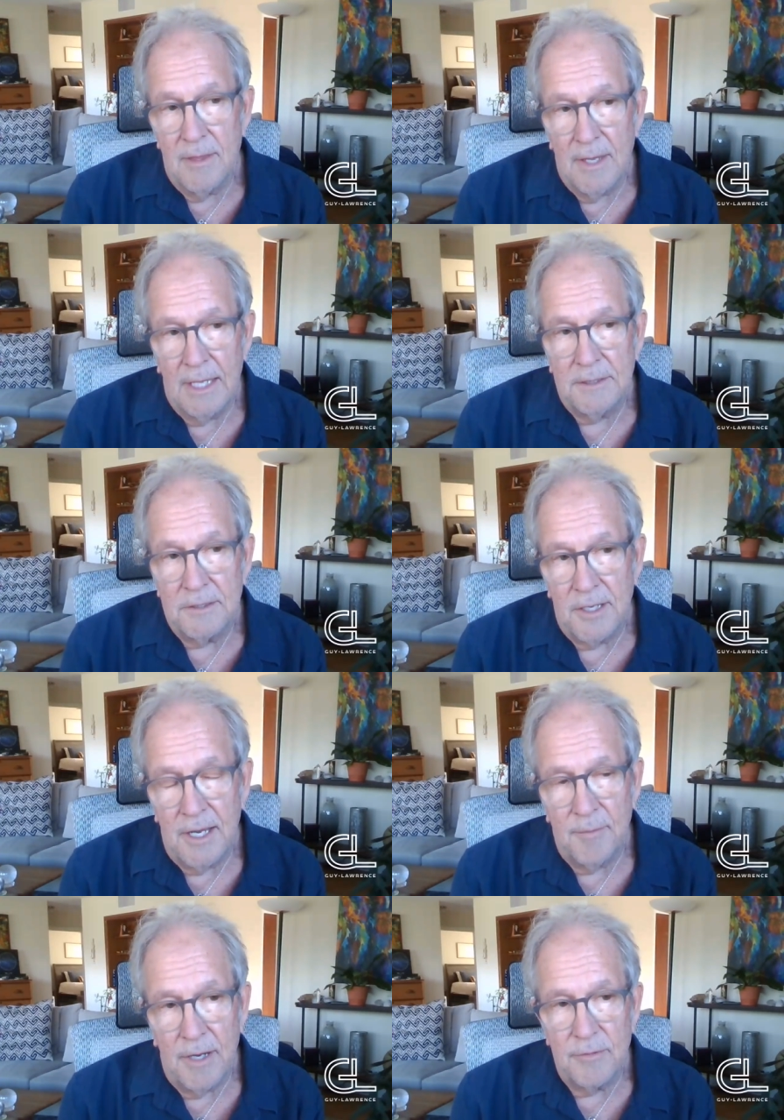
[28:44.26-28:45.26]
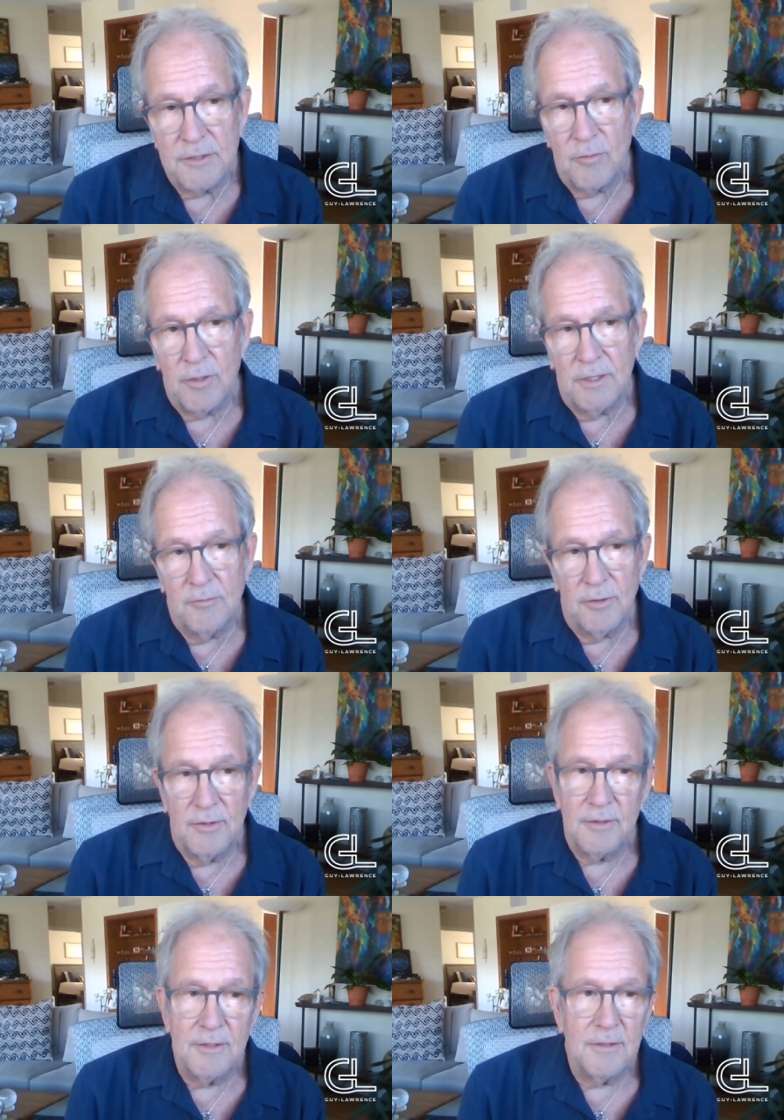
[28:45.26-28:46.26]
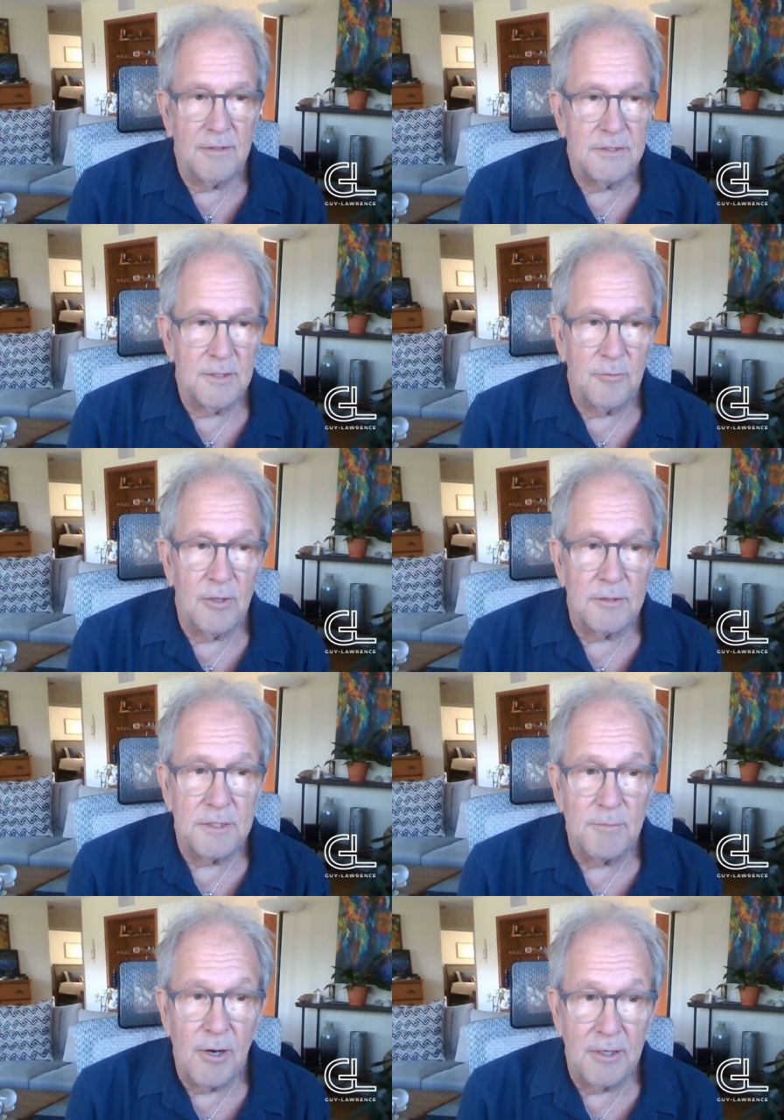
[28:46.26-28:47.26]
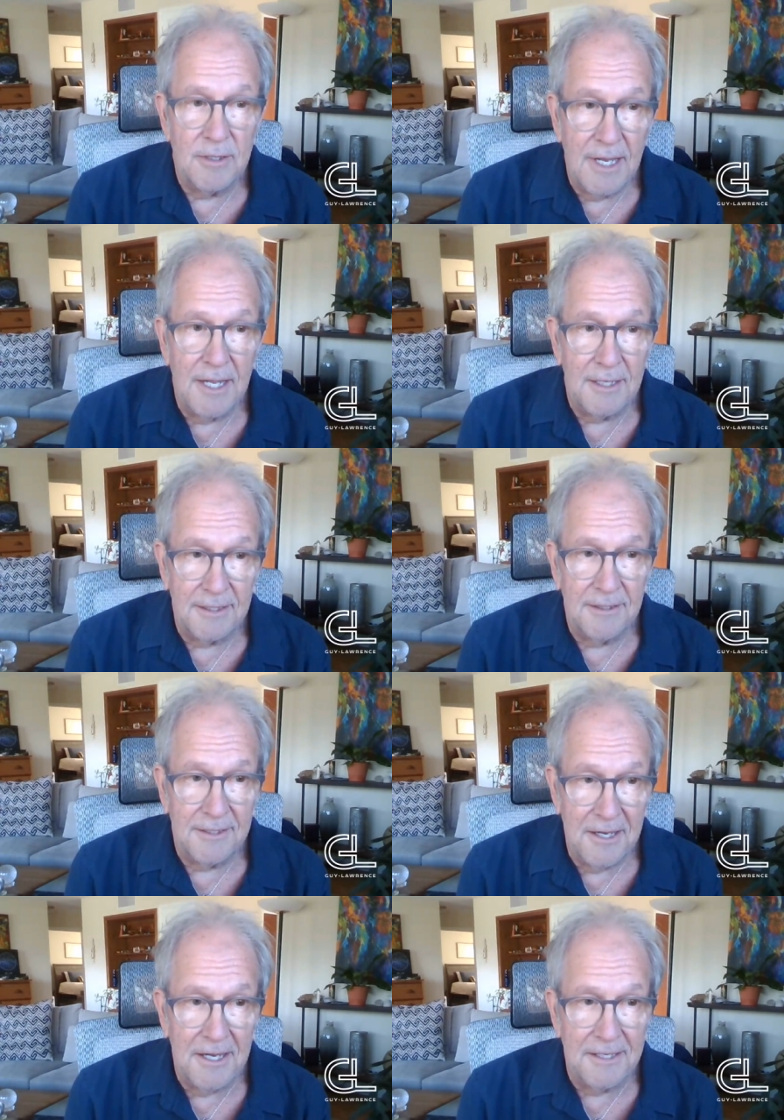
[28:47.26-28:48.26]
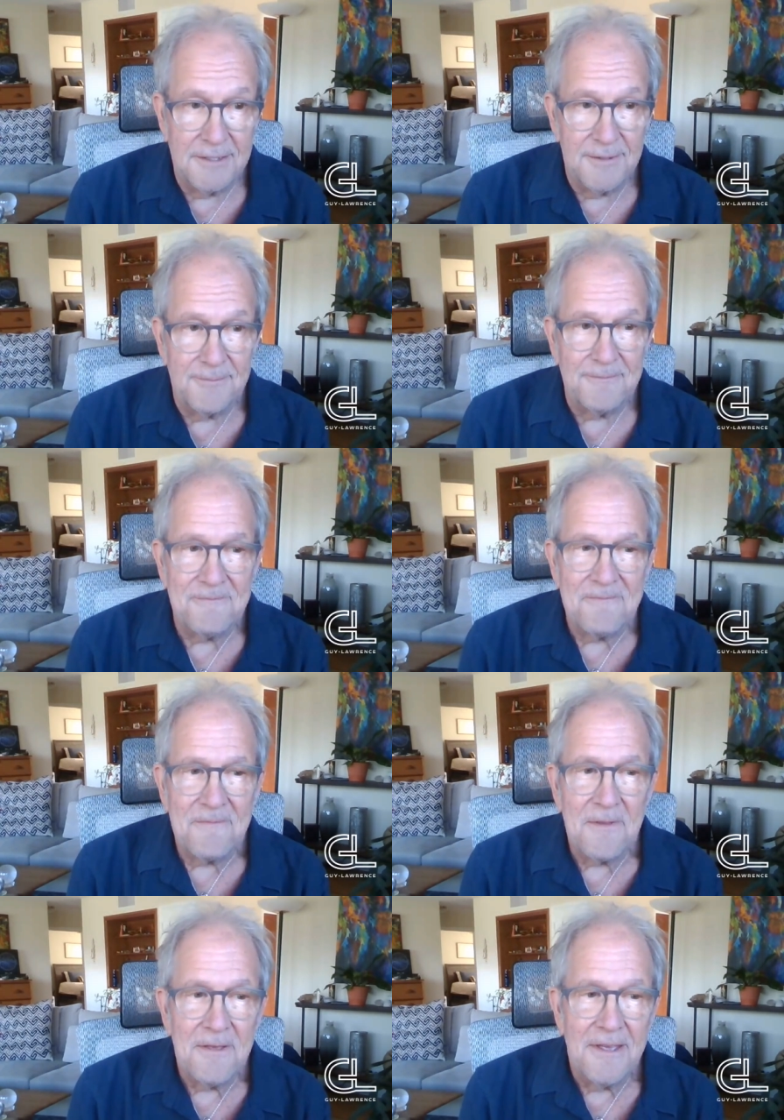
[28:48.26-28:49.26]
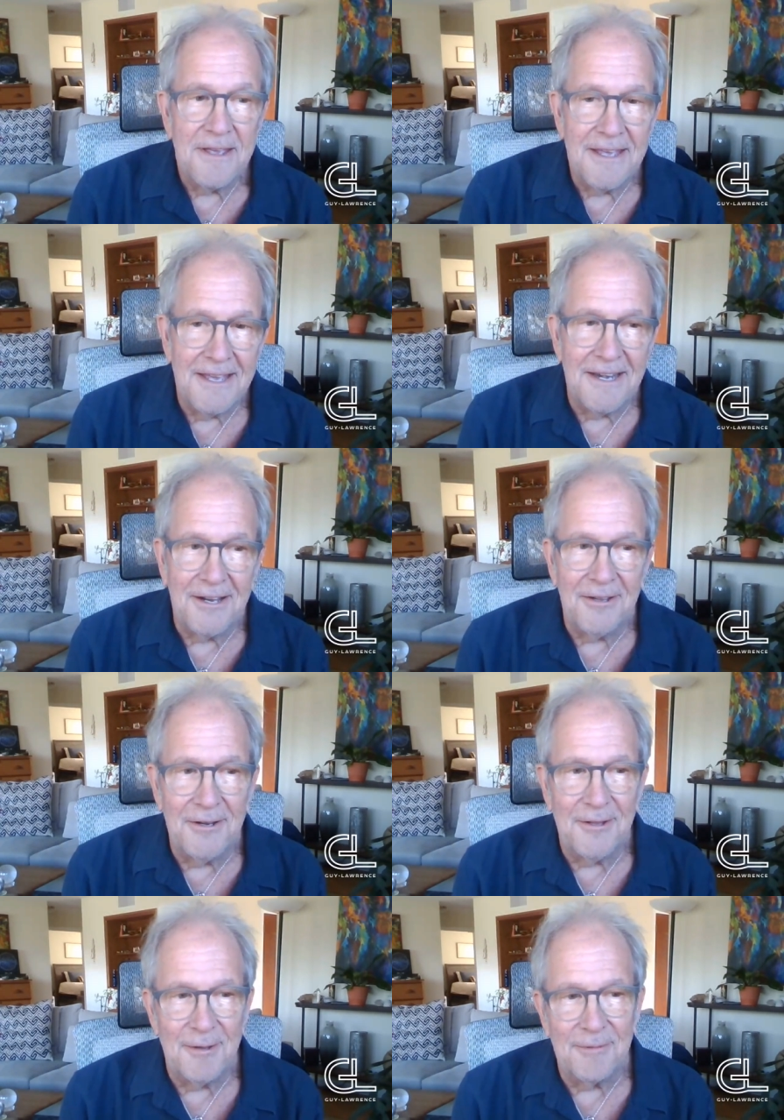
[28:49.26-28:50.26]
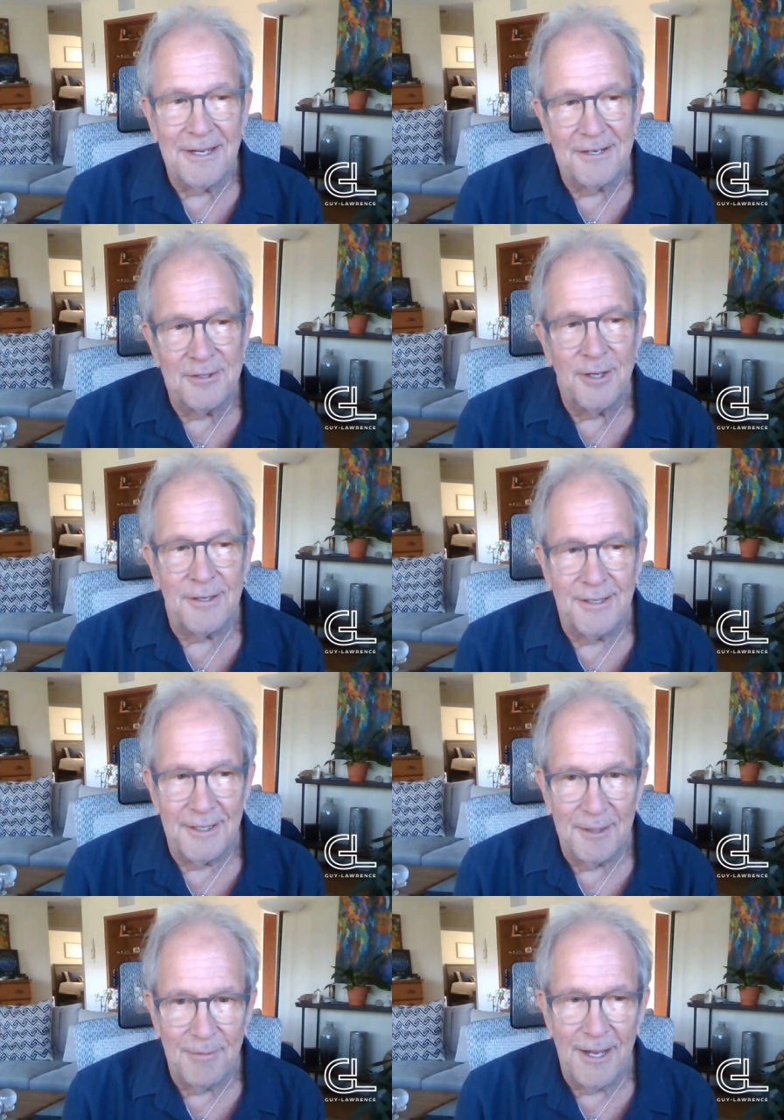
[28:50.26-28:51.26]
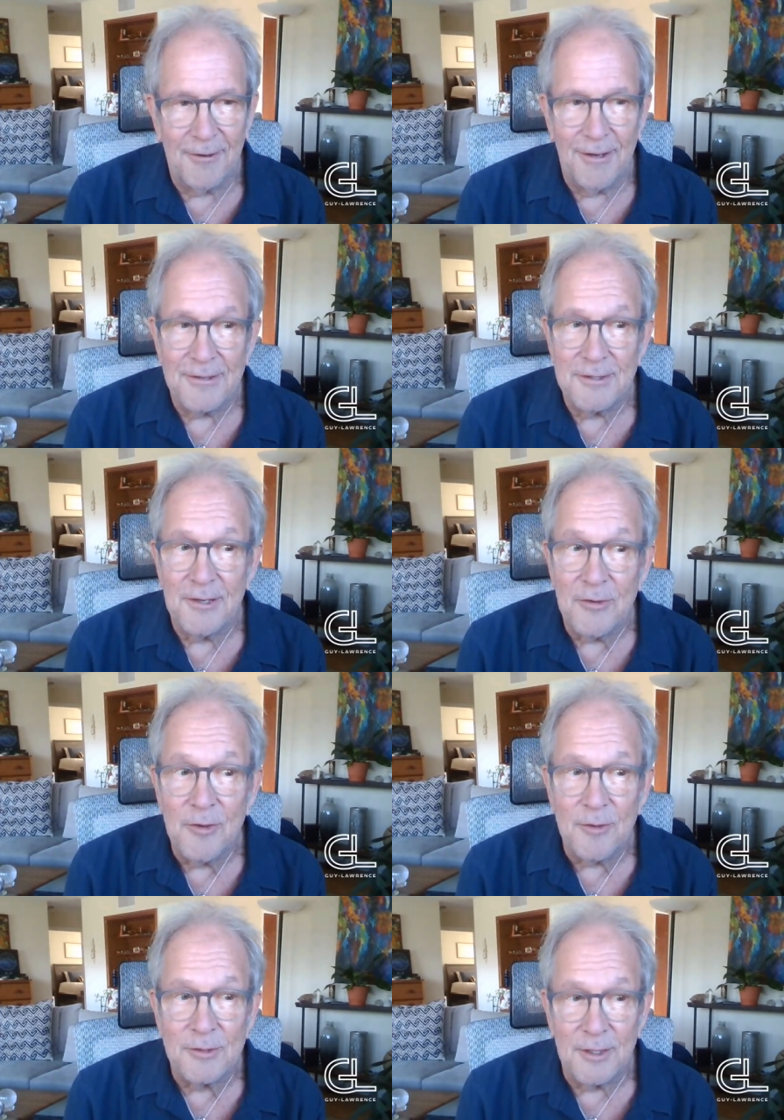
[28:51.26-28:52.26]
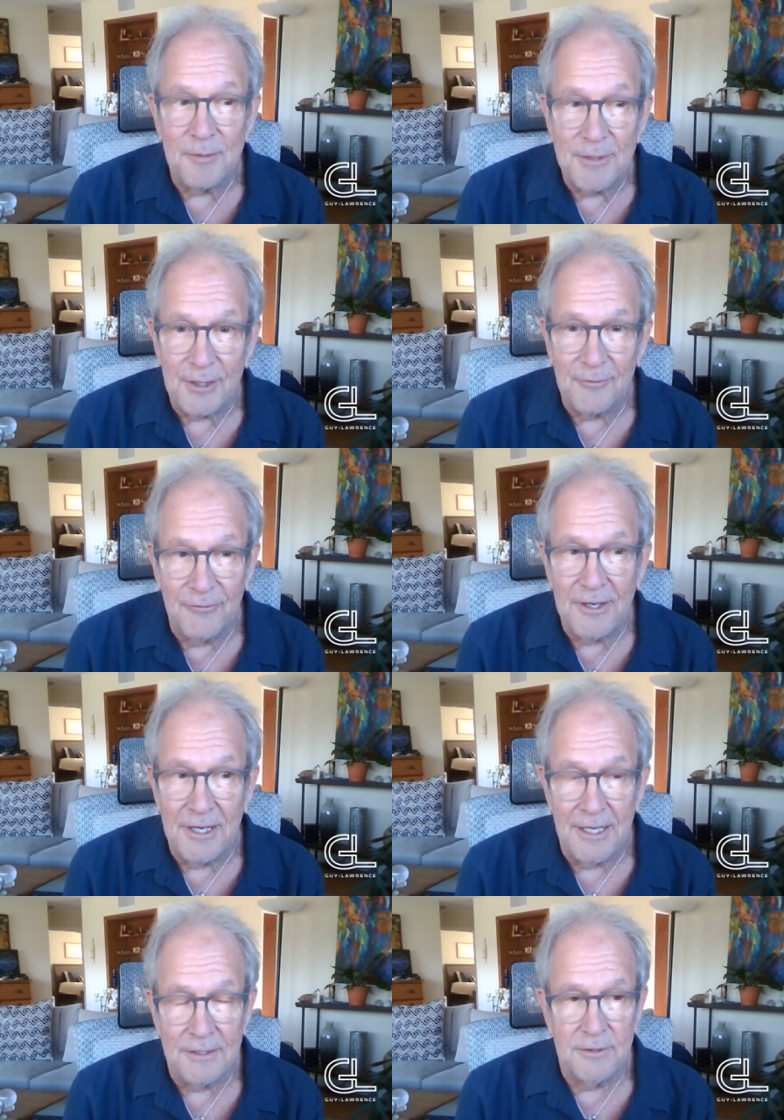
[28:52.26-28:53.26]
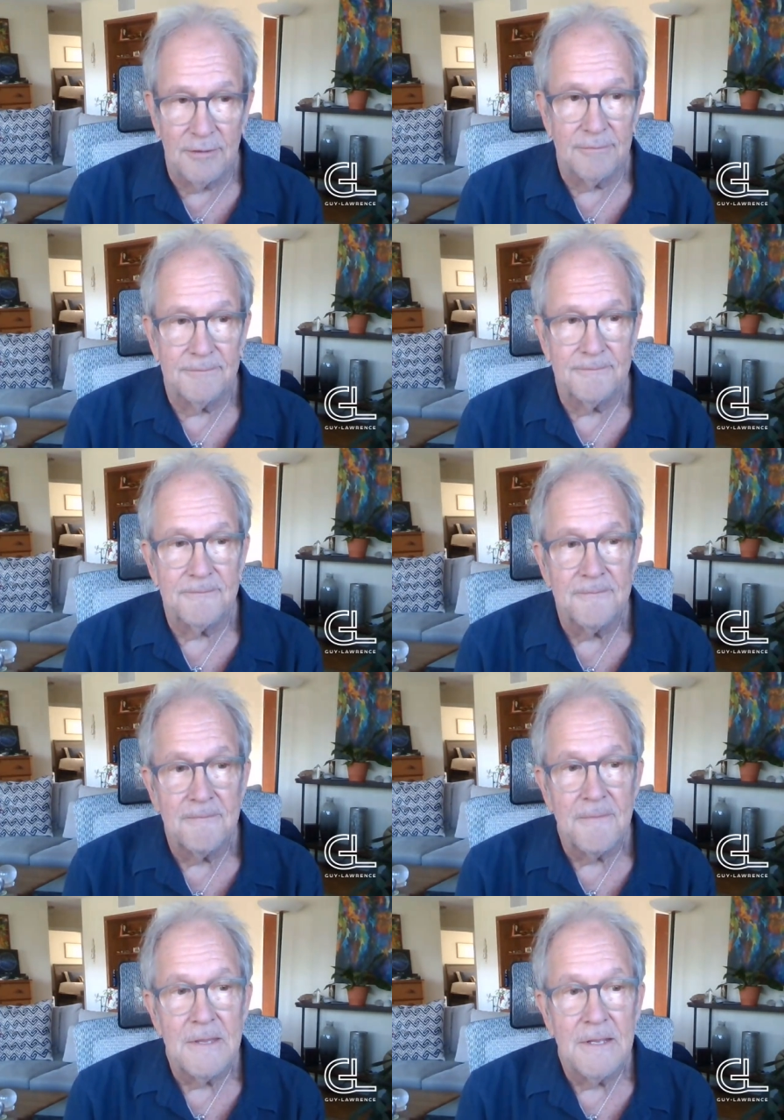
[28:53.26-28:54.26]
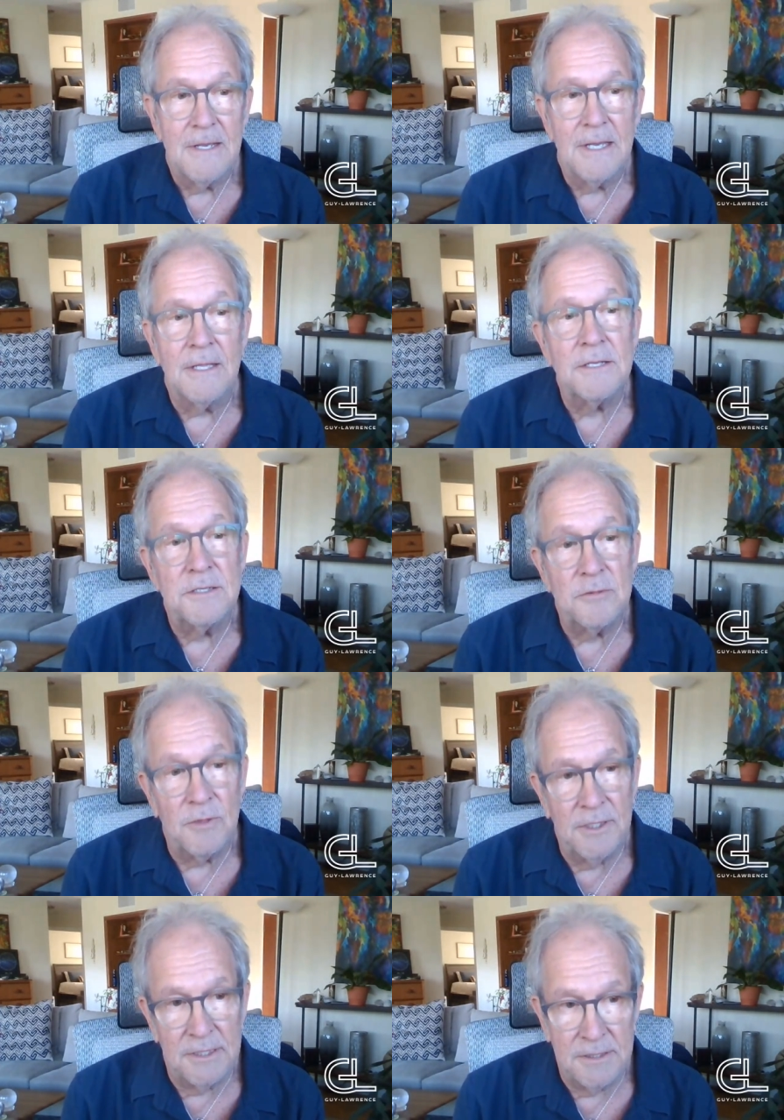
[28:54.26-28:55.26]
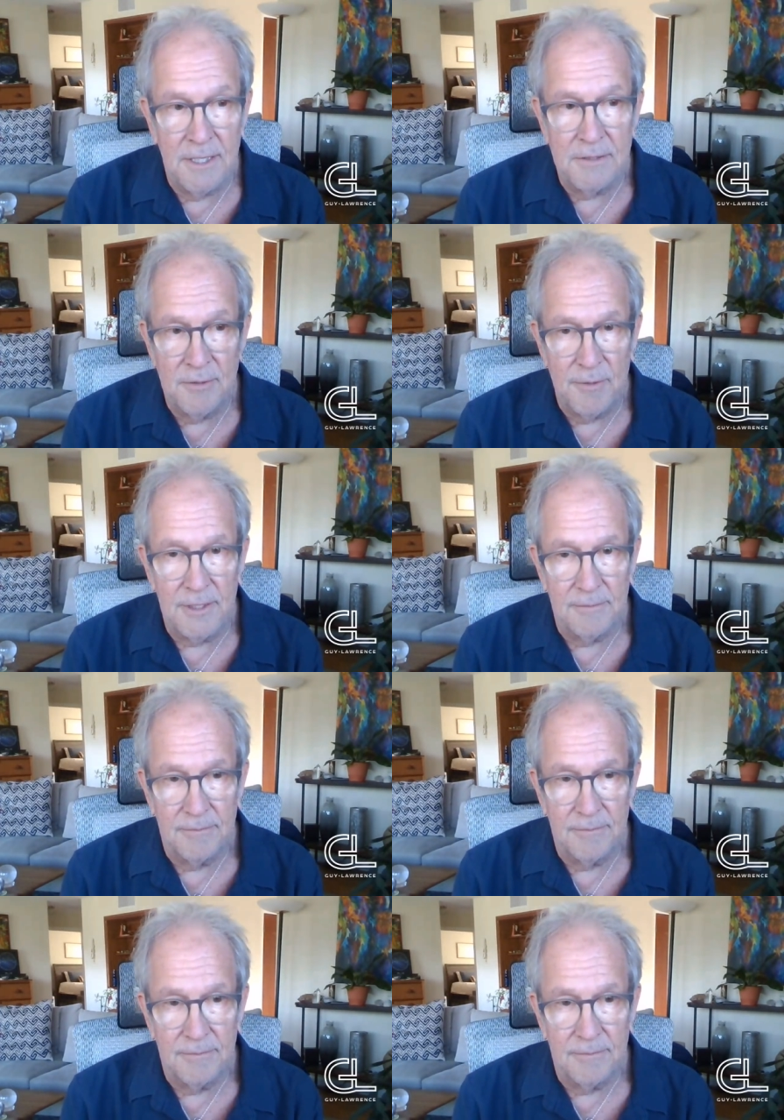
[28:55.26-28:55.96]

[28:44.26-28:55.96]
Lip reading: at the time, I was working with some real smart aleck guides, and I could hear them kind of chuckling in the background. So I knew it was going to be a fun answer. And this is what they said to me.